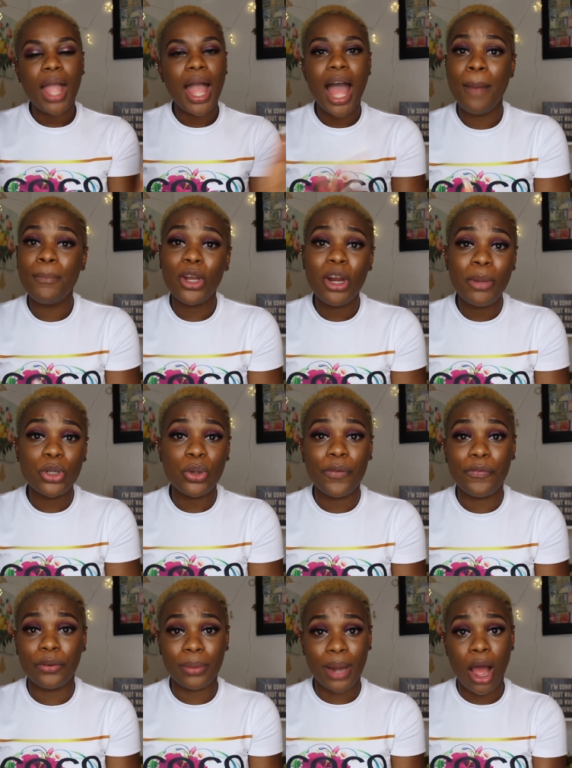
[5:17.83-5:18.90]
I'm gonna be doing
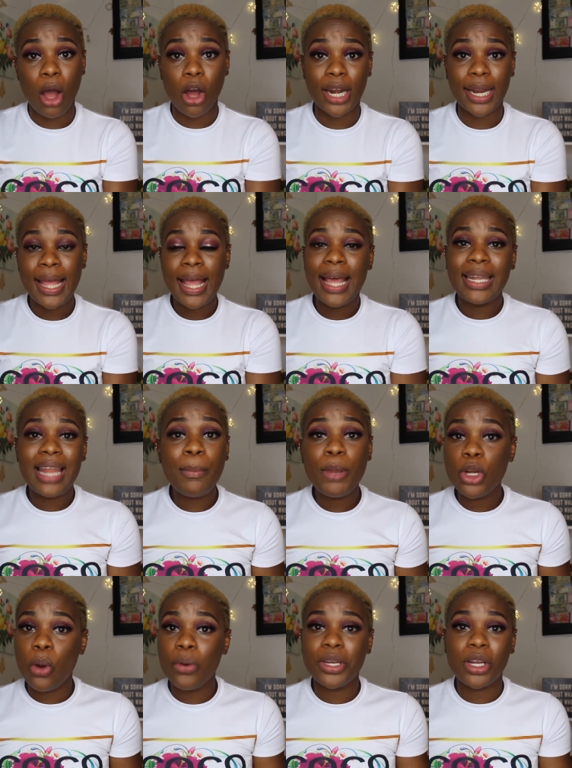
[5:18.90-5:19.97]
from now on. Let me
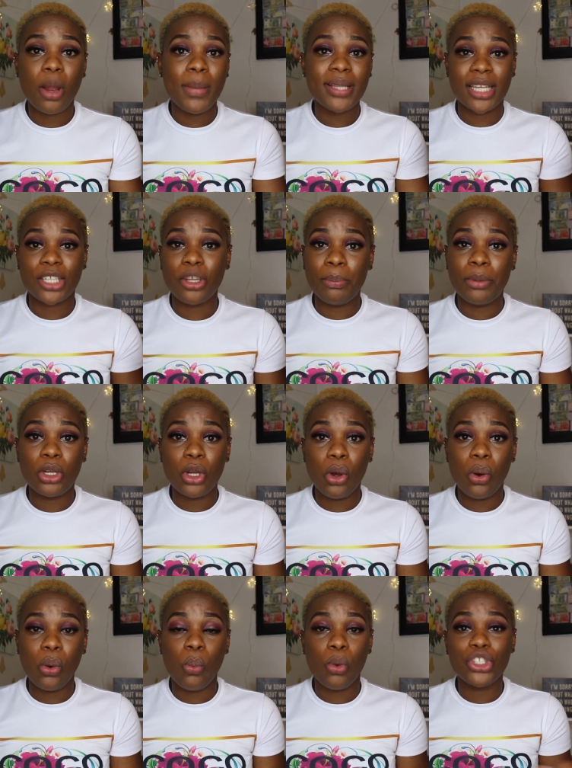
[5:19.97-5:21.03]
know in the comment section
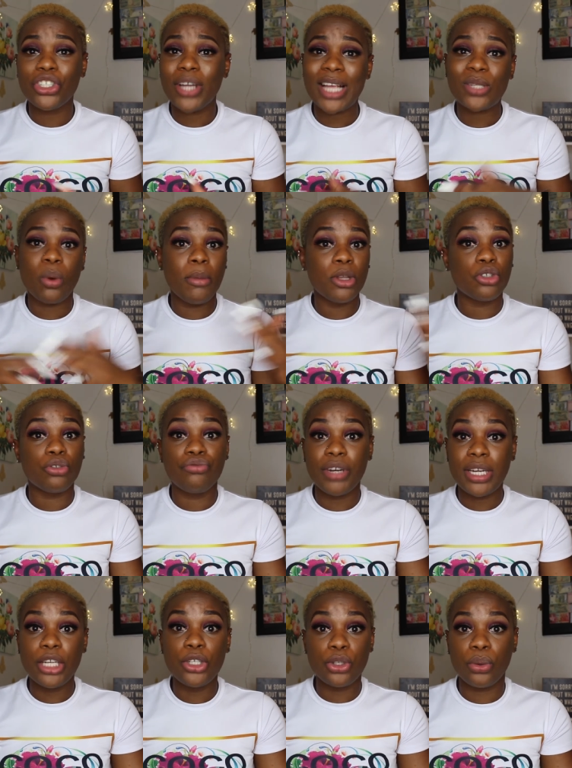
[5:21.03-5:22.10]
below what you guys want me to
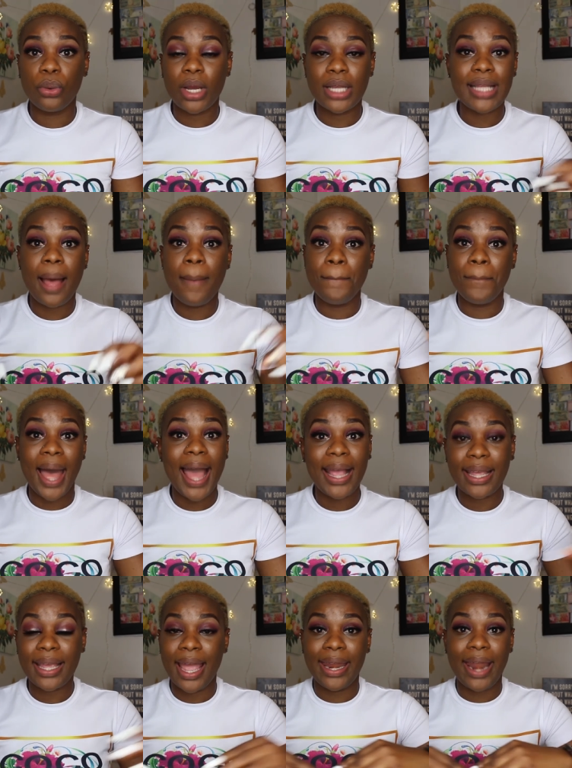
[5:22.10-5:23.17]
really do because I'm
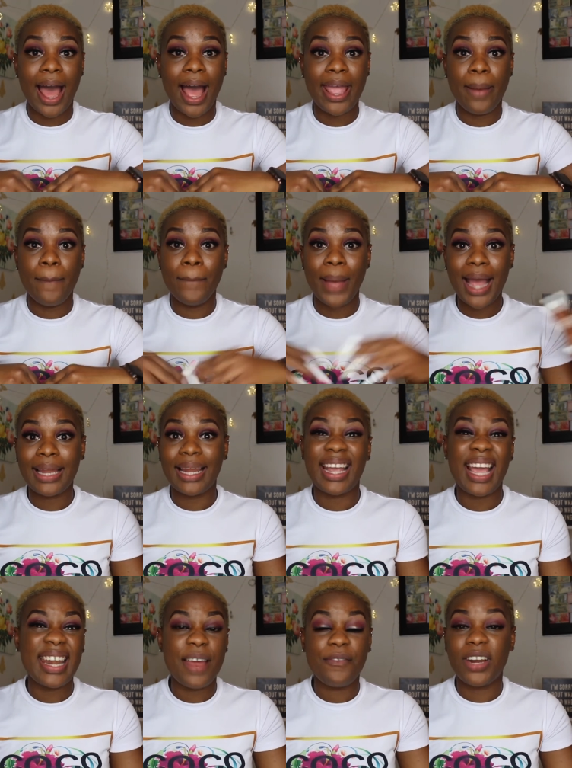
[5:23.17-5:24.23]
back and I am back like
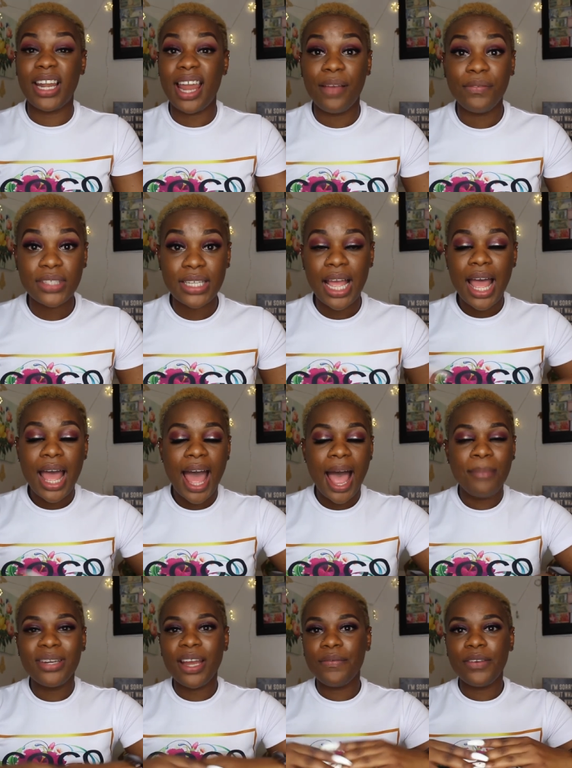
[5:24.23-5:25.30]
I never left.
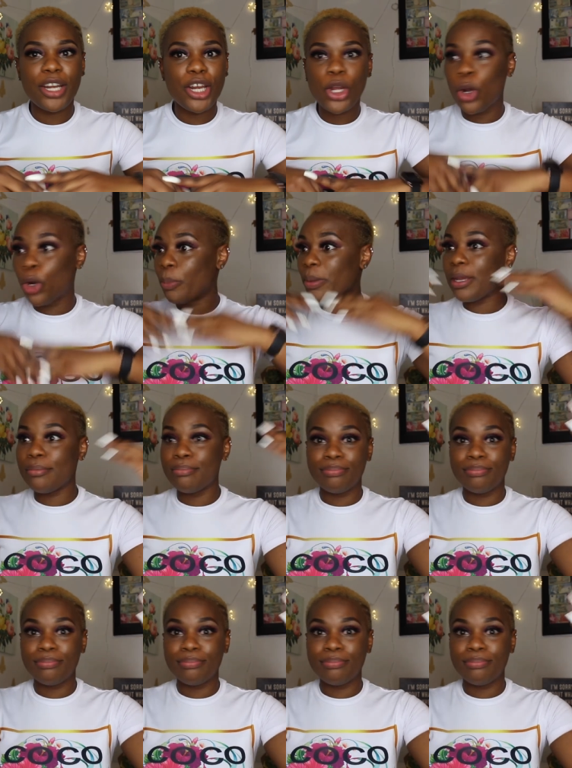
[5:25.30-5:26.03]
I'm definitely gonna be